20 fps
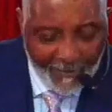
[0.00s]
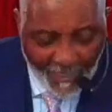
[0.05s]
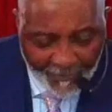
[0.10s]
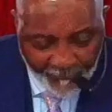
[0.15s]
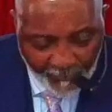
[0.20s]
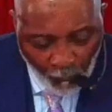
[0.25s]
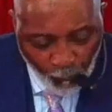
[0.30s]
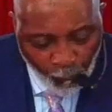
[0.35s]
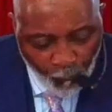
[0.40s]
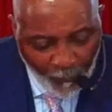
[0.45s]

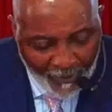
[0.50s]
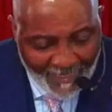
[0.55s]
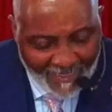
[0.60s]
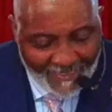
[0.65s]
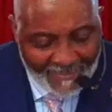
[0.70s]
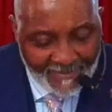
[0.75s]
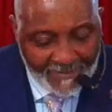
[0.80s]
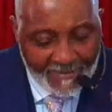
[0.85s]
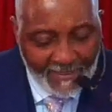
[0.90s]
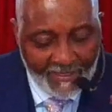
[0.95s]
and the
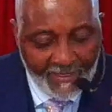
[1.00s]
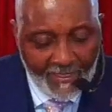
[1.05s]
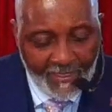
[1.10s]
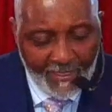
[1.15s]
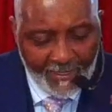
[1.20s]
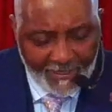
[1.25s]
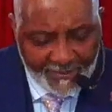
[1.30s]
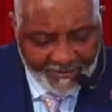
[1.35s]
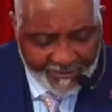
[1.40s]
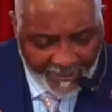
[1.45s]
reason
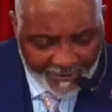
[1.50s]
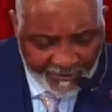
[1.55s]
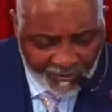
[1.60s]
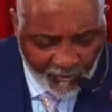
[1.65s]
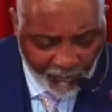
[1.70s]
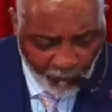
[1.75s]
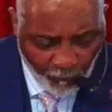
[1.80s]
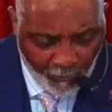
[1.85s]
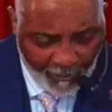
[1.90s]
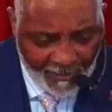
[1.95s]
it is
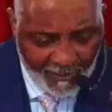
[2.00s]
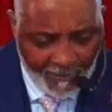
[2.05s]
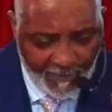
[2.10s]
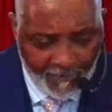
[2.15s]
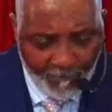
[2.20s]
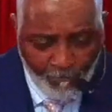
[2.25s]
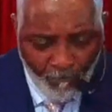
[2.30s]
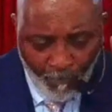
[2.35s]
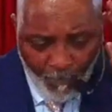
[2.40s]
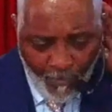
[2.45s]

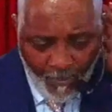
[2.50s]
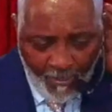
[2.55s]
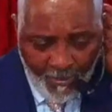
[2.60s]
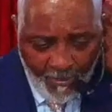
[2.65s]
extreme